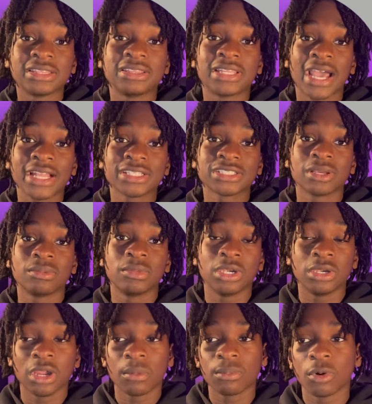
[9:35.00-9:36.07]
that's the
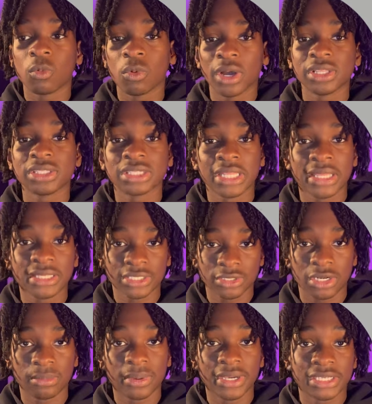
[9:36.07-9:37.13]
number 1 thing that's
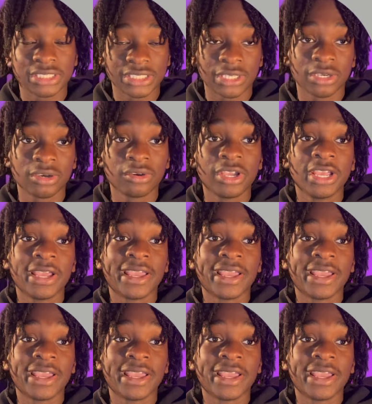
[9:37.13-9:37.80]
going to make a sale,